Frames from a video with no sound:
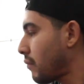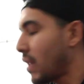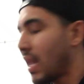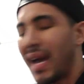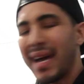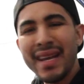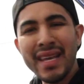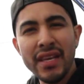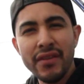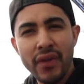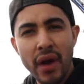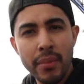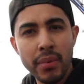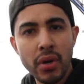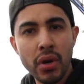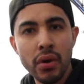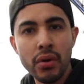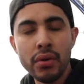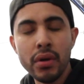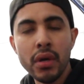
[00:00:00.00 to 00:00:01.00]
Had an evap
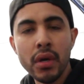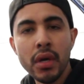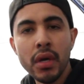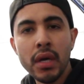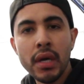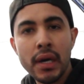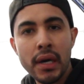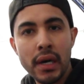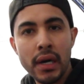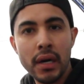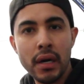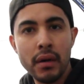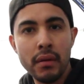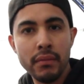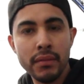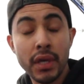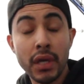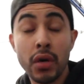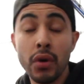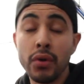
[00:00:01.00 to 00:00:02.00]
code.
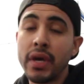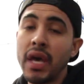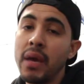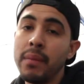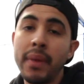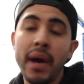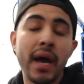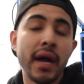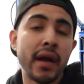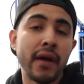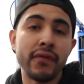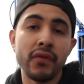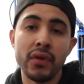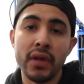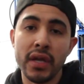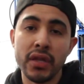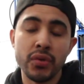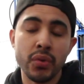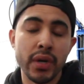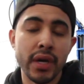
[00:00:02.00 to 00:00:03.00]
The code came back after
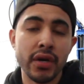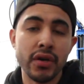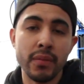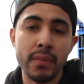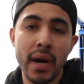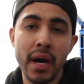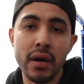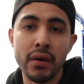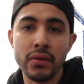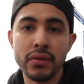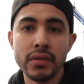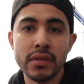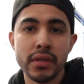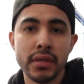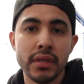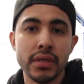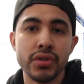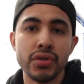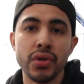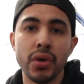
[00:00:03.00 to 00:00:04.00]
like 300 miles.
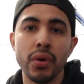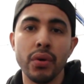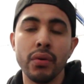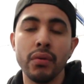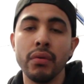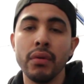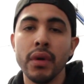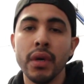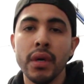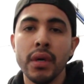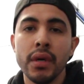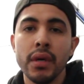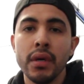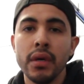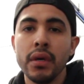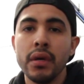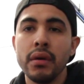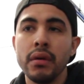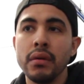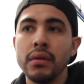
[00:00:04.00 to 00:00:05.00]
So
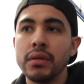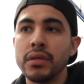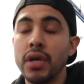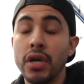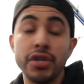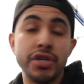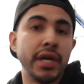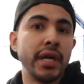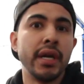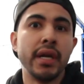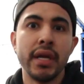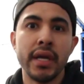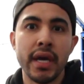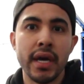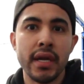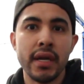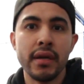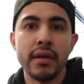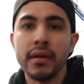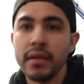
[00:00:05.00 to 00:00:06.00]
started checking it
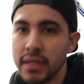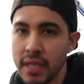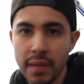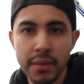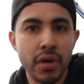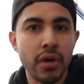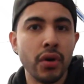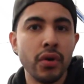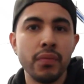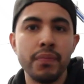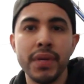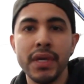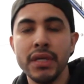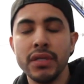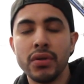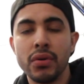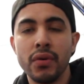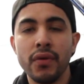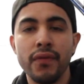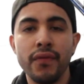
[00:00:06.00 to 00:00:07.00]
again. Same code,
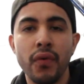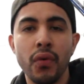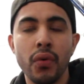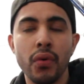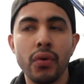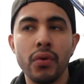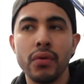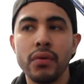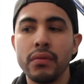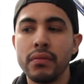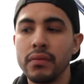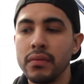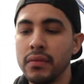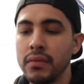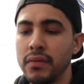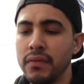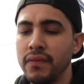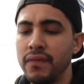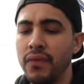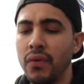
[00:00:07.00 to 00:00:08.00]

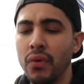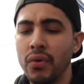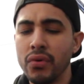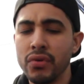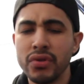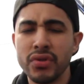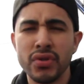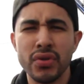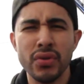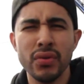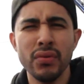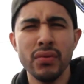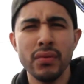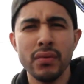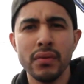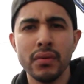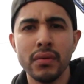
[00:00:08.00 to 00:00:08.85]
P0442.